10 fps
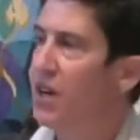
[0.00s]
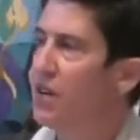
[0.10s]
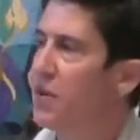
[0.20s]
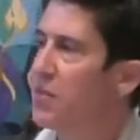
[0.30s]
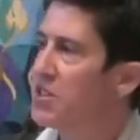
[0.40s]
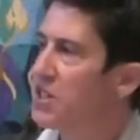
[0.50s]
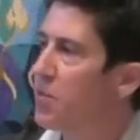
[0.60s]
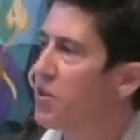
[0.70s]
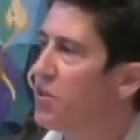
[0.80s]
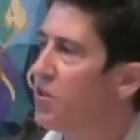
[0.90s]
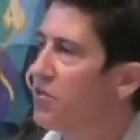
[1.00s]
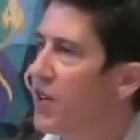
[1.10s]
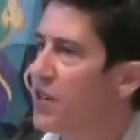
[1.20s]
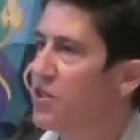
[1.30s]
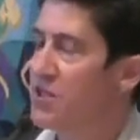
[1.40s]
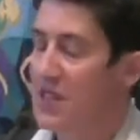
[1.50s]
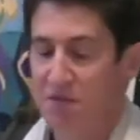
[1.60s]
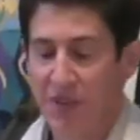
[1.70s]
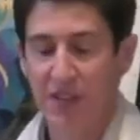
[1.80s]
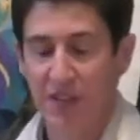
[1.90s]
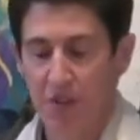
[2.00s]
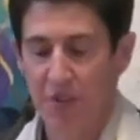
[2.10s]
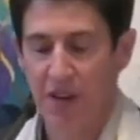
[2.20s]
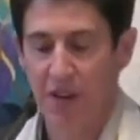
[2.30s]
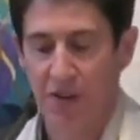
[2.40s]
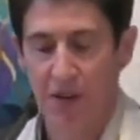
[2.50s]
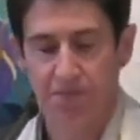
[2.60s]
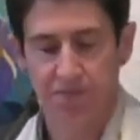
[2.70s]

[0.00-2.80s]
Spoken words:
from the summer fires invaded the Bay Area.